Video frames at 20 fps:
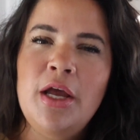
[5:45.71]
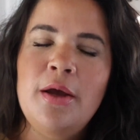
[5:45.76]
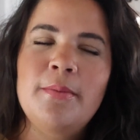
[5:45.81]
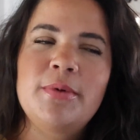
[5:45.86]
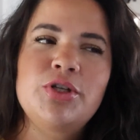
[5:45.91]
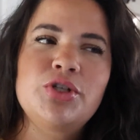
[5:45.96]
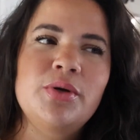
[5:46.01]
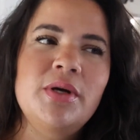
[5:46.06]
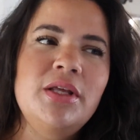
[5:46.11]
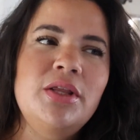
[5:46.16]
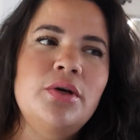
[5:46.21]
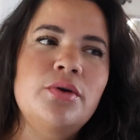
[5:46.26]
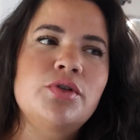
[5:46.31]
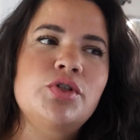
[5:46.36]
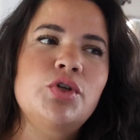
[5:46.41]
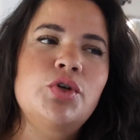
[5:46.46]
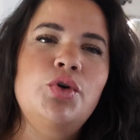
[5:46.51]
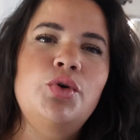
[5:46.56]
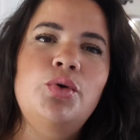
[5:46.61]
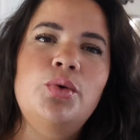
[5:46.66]
But during
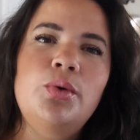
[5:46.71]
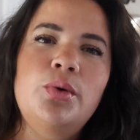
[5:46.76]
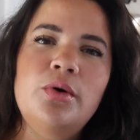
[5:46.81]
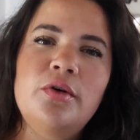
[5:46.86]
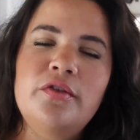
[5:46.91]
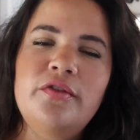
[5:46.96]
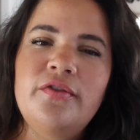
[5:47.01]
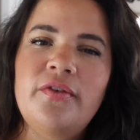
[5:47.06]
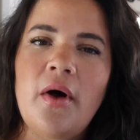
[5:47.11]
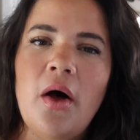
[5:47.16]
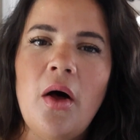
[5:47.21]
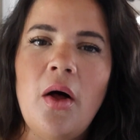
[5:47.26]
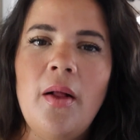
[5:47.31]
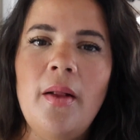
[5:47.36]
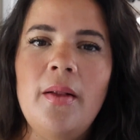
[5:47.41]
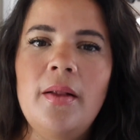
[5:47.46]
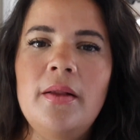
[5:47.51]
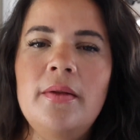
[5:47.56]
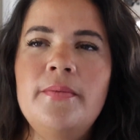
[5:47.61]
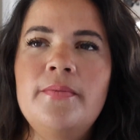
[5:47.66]
those cool
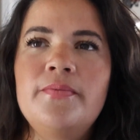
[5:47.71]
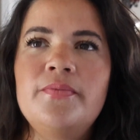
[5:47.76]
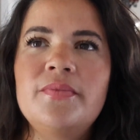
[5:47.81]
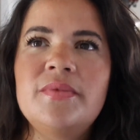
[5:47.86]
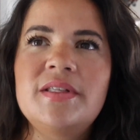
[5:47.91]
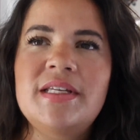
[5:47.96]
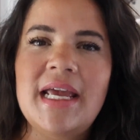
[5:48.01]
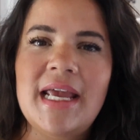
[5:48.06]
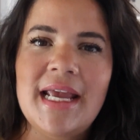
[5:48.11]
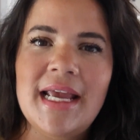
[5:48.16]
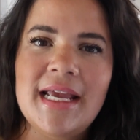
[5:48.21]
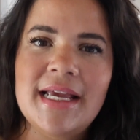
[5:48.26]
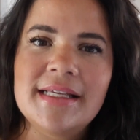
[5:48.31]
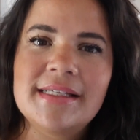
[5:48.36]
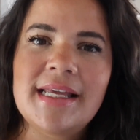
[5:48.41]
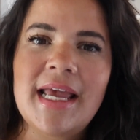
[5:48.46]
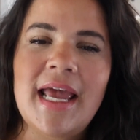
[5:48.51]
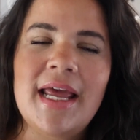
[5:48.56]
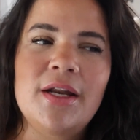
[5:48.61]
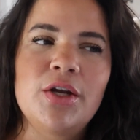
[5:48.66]
fall
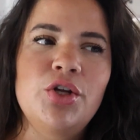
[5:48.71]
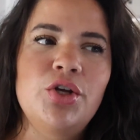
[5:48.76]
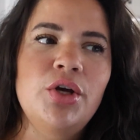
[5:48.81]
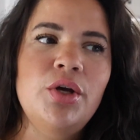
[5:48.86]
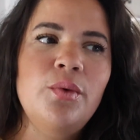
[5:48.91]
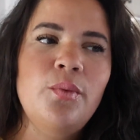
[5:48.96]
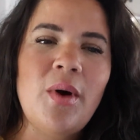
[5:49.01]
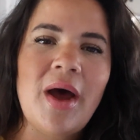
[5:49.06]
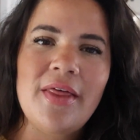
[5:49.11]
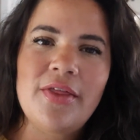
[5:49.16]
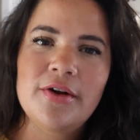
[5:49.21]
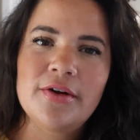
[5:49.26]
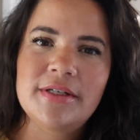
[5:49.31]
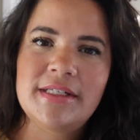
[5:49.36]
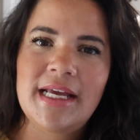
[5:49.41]
days and good weather